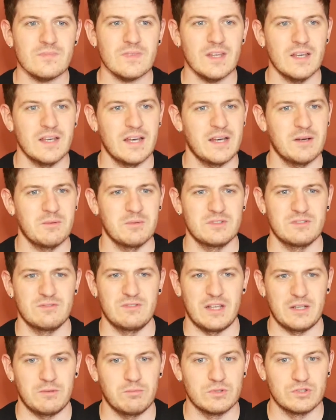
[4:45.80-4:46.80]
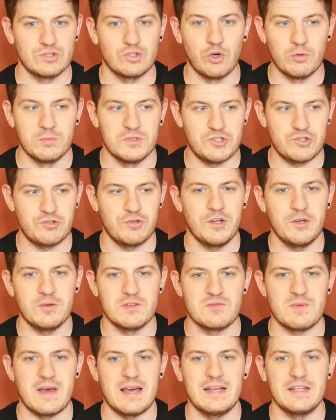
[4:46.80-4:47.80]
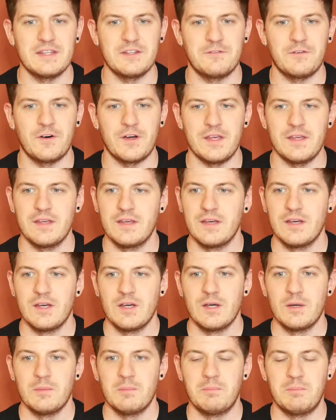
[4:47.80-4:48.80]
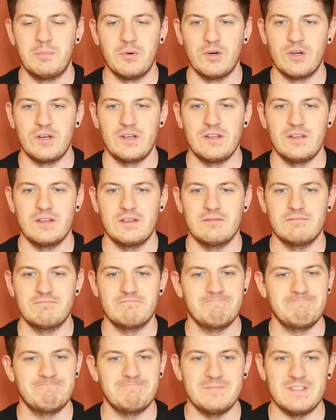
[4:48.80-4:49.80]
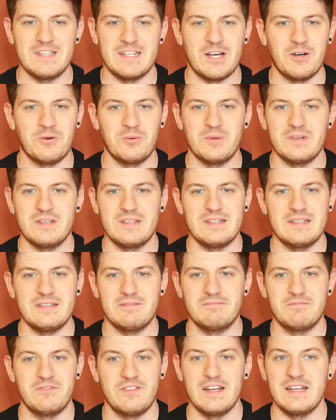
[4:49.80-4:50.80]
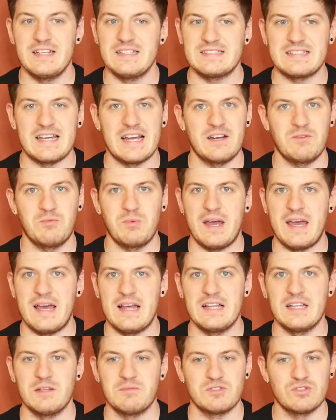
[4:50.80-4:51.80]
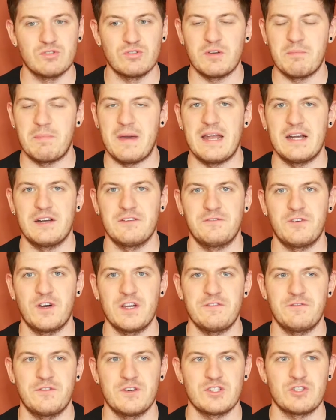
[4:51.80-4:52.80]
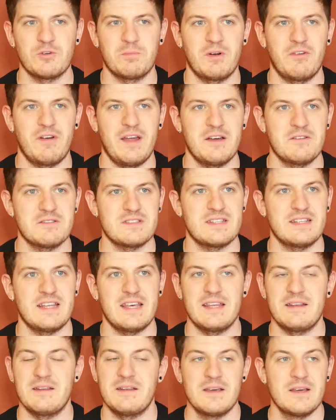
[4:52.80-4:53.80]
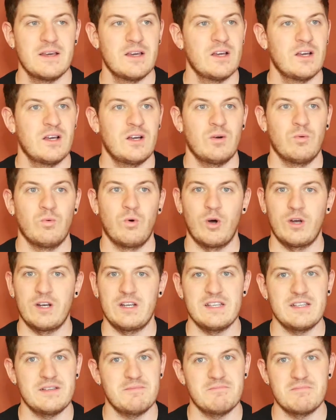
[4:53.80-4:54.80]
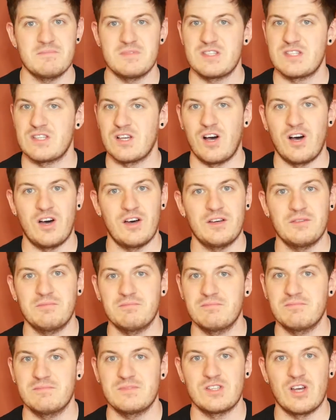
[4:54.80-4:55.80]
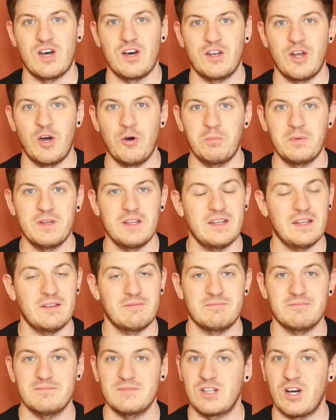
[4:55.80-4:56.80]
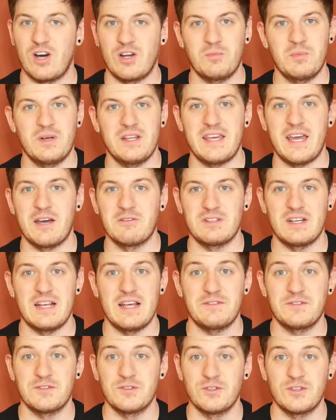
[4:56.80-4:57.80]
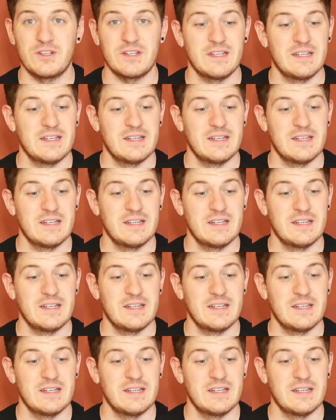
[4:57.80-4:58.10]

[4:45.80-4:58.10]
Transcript: was coming true as well in the fight. But you know, Vallily started well. It was a good competitive fight first couple of rounds, and then Wardley saw an opening and caught him with a counter left hook,